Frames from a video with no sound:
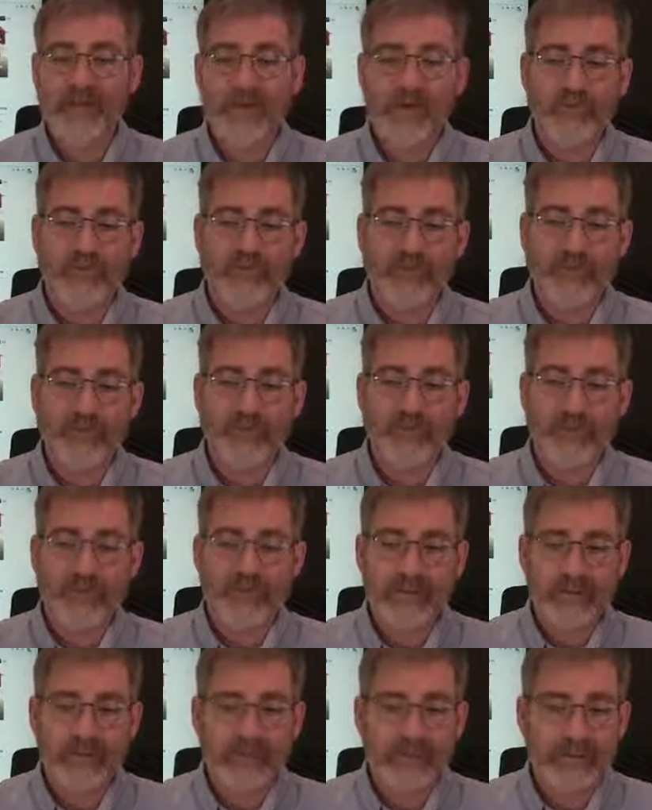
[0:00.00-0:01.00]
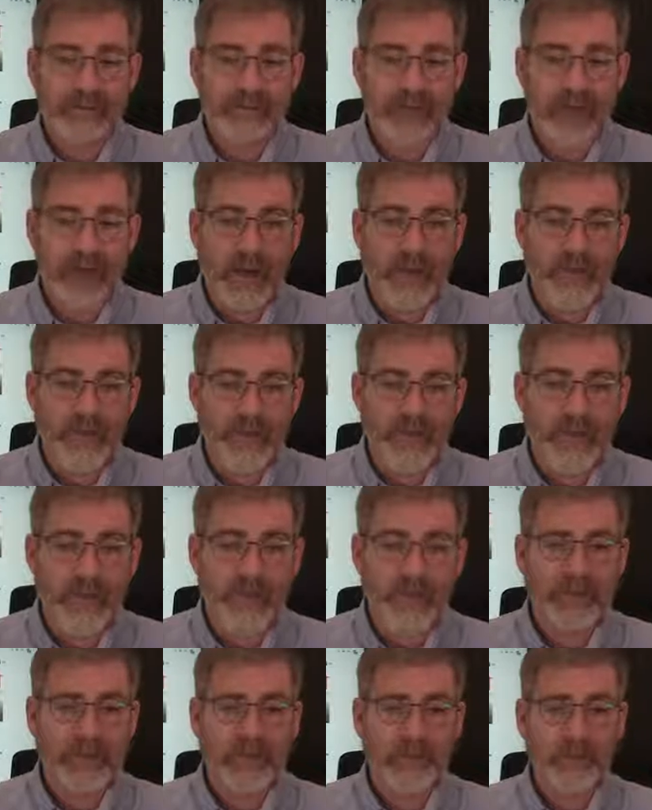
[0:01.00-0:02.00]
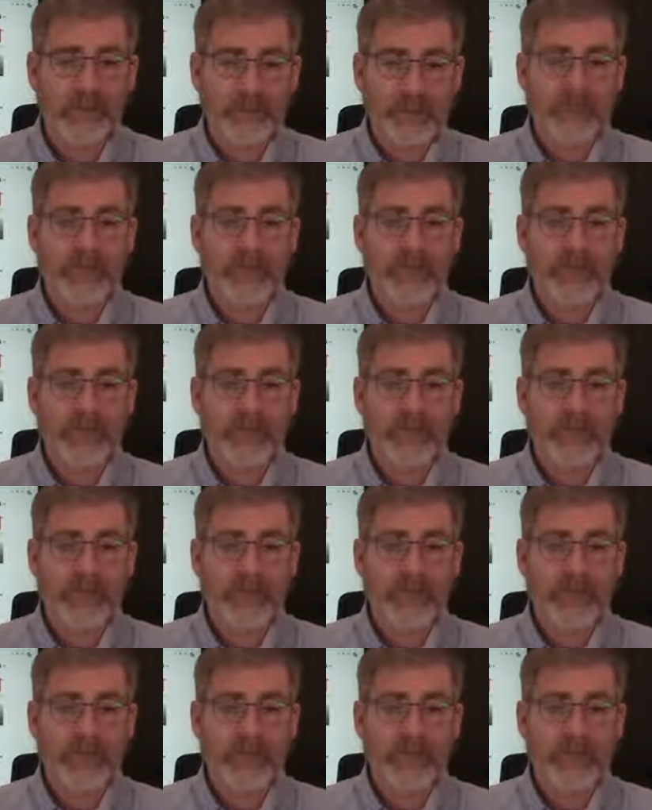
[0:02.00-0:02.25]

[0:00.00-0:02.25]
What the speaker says: over the deployment